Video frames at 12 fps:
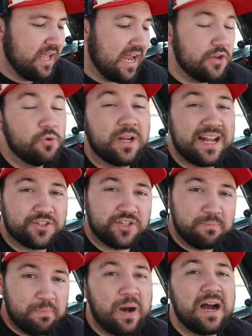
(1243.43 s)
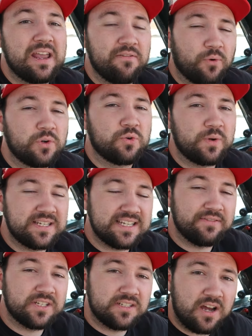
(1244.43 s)
and you could actually buy a
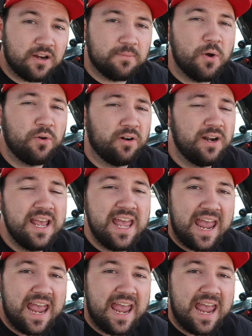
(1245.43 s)
427 SOC motor